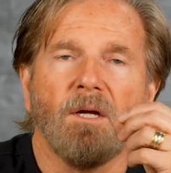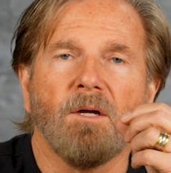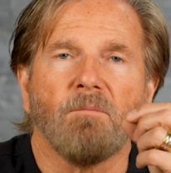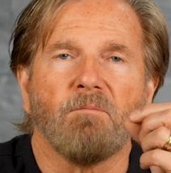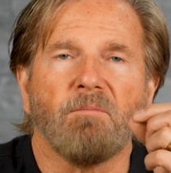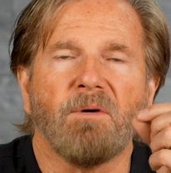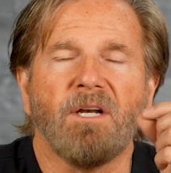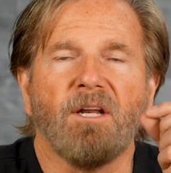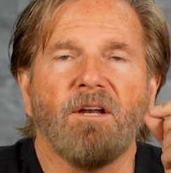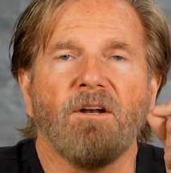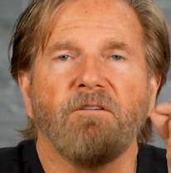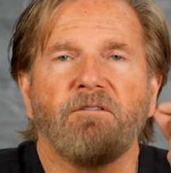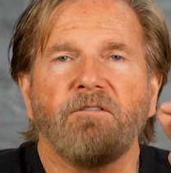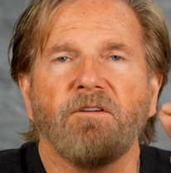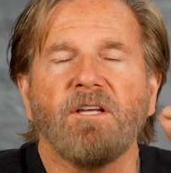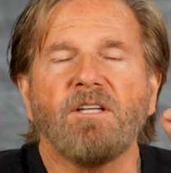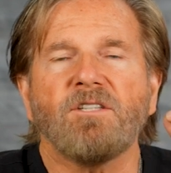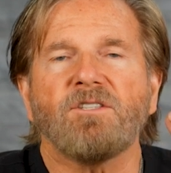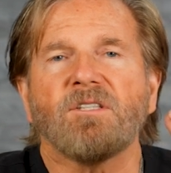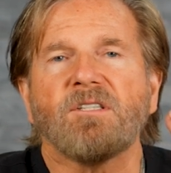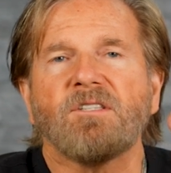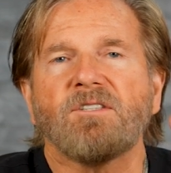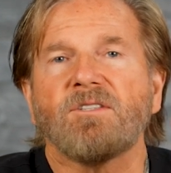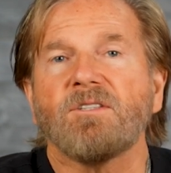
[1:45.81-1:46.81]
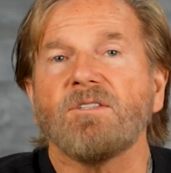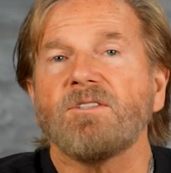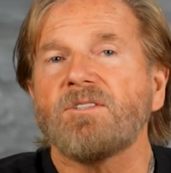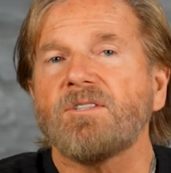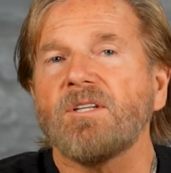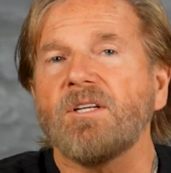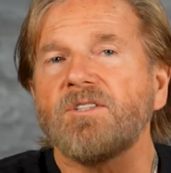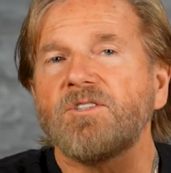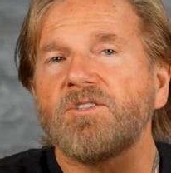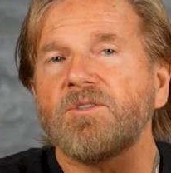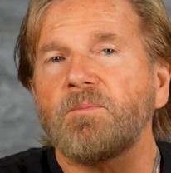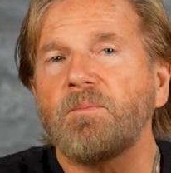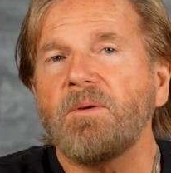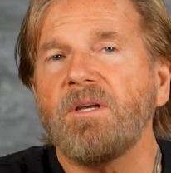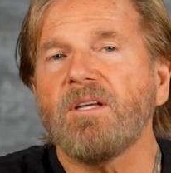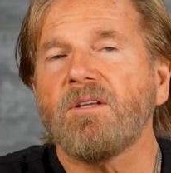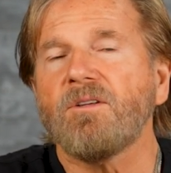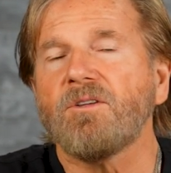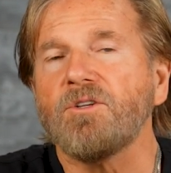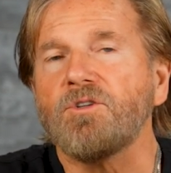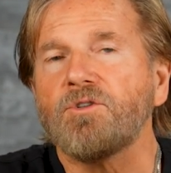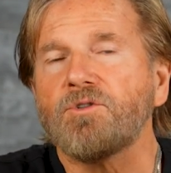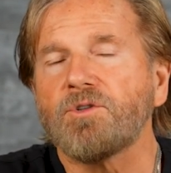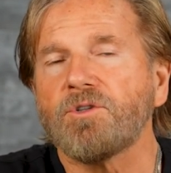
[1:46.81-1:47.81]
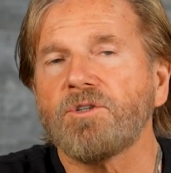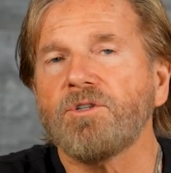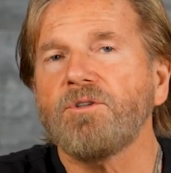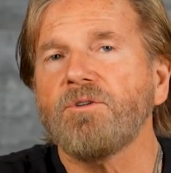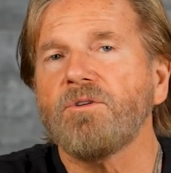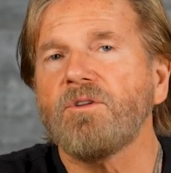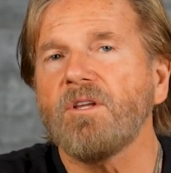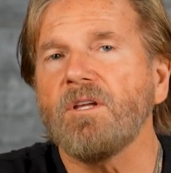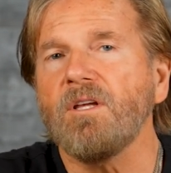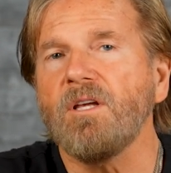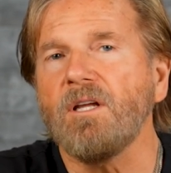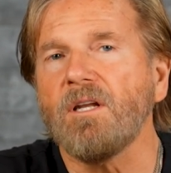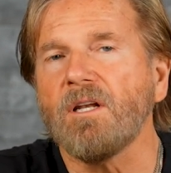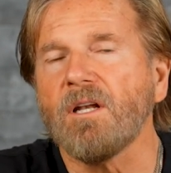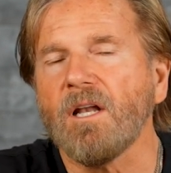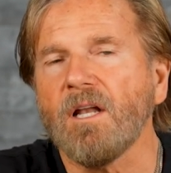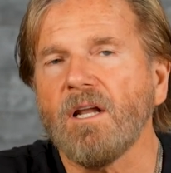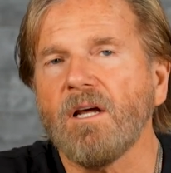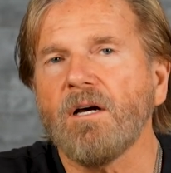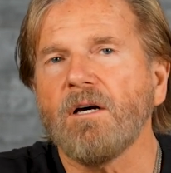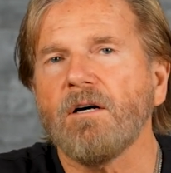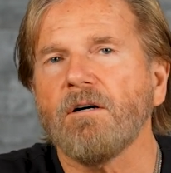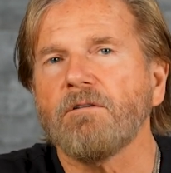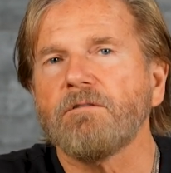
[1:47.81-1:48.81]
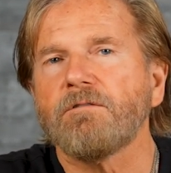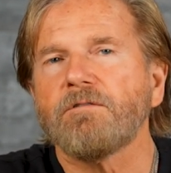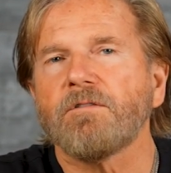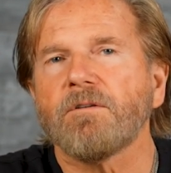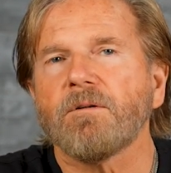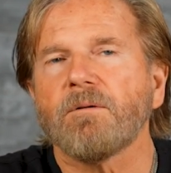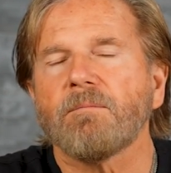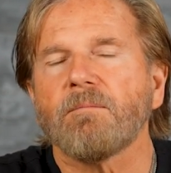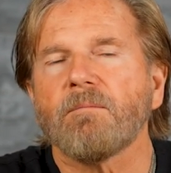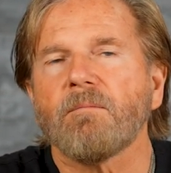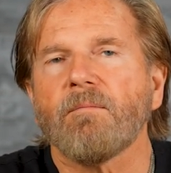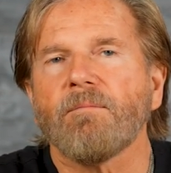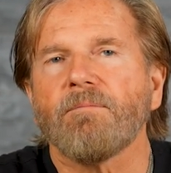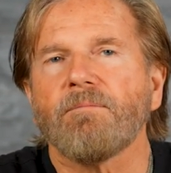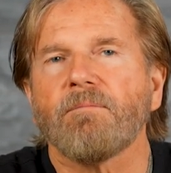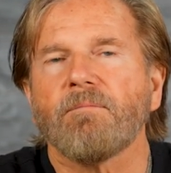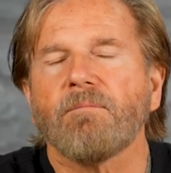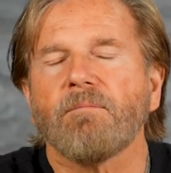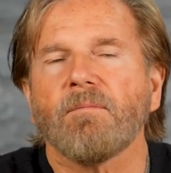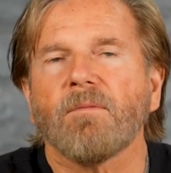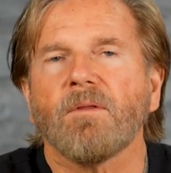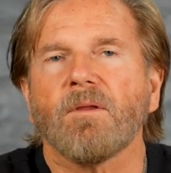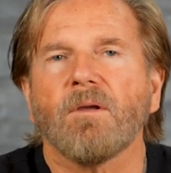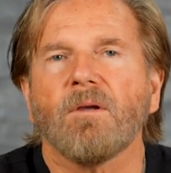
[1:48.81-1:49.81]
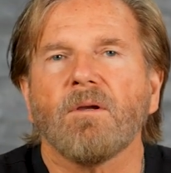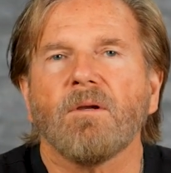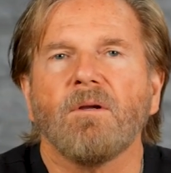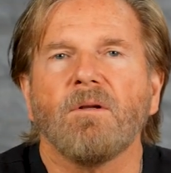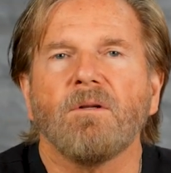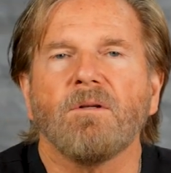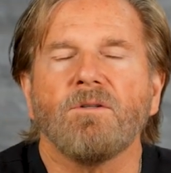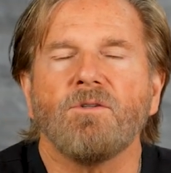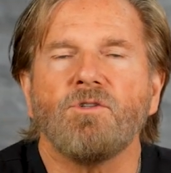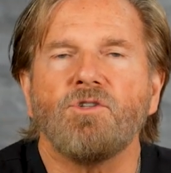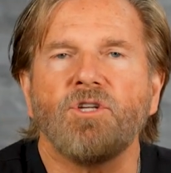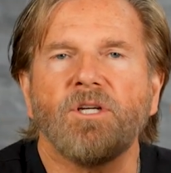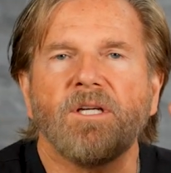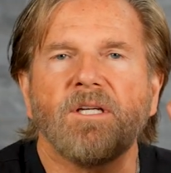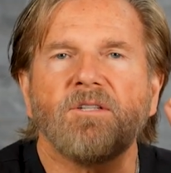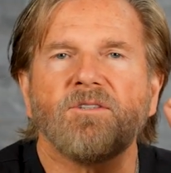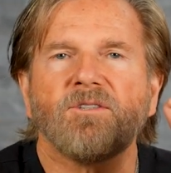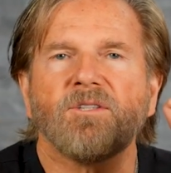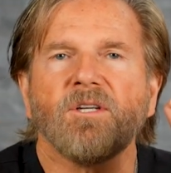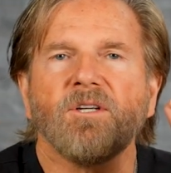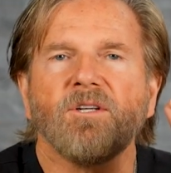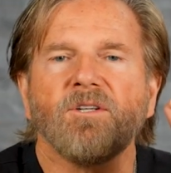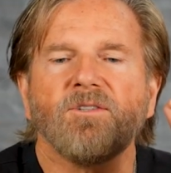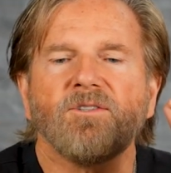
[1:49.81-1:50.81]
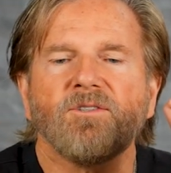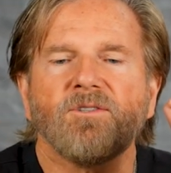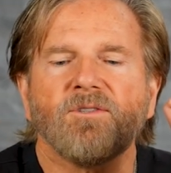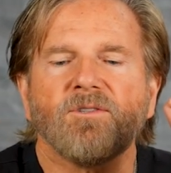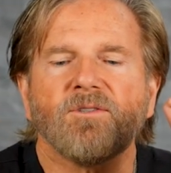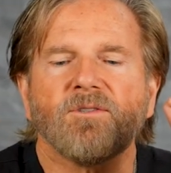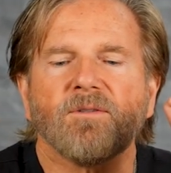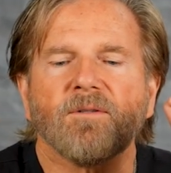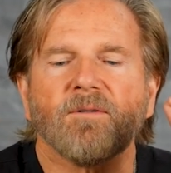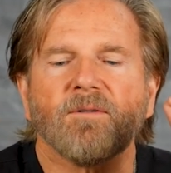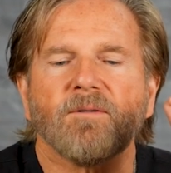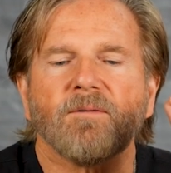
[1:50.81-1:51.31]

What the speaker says: but in Ephesians it says, "Speak the truth in love." Jesus